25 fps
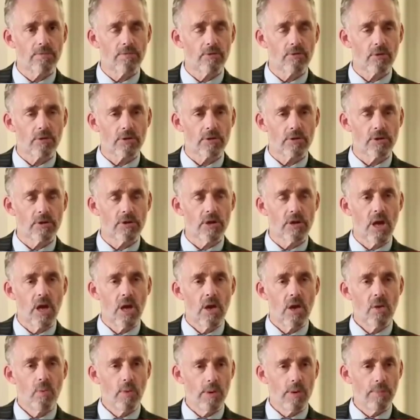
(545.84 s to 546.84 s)
armed forces,
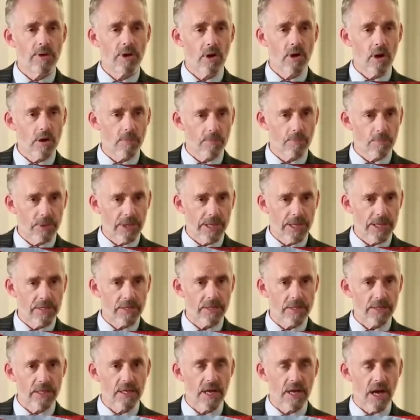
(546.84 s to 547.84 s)
women aren't
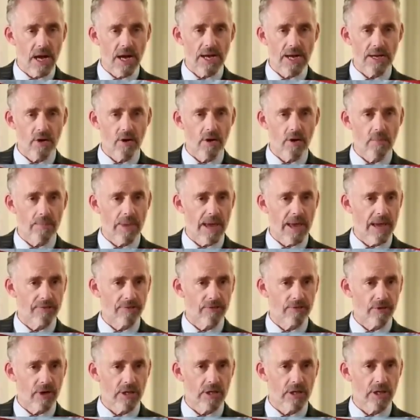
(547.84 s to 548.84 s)
placed in high combat
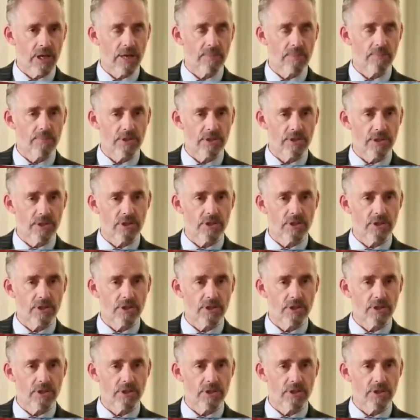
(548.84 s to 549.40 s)
frontline